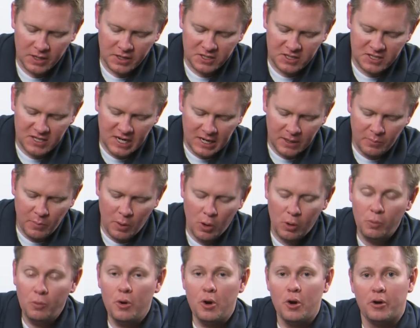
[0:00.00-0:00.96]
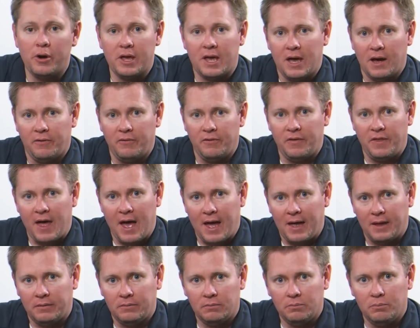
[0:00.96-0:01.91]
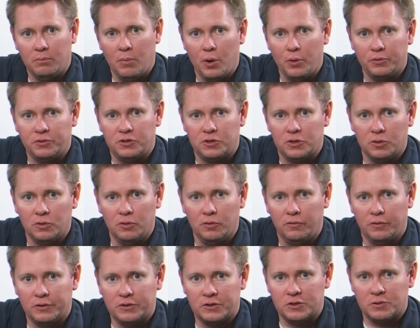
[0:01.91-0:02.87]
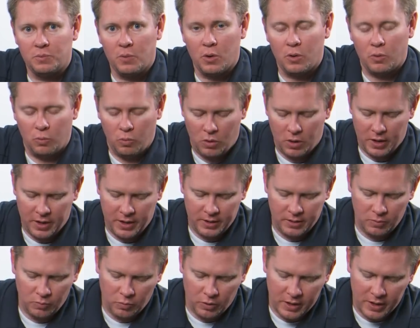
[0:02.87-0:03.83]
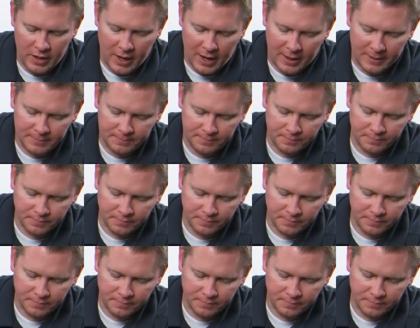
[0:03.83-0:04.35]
Stick mode, we already covered that. Mode 2 versus mode 1 and whatnot.